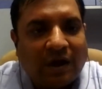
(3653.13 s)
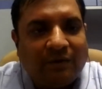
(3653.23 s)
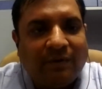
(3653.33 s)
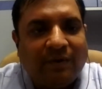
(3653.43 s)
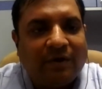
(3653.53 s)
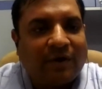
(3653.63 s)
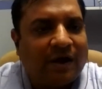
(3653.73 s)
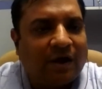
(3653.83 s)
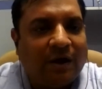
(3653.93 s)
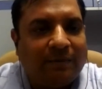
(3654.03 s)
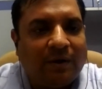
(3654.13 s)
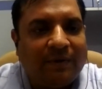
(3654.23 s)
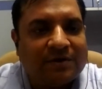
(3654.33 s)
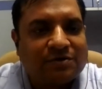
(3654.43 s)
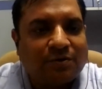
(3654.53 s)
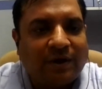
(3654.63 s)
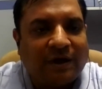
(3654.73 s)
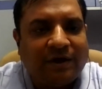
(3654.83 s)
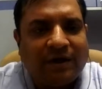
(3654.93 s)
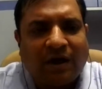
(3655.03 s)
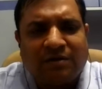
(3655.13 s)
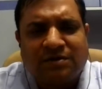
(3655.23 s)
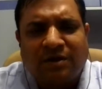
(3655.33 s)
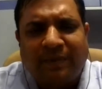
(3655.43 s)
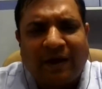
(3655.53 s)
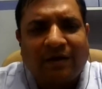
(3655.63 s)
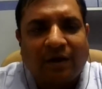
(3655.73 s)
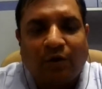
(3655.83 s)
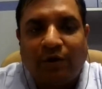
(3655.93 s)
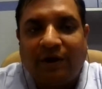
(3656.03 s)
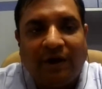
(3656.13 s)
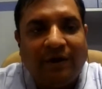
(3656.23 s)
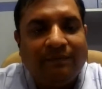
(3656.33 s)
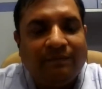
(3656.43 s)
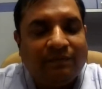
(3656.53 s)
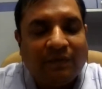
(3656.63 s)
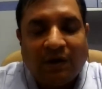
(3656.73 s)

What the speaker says: and we will try our level best to get it answered back accordingly.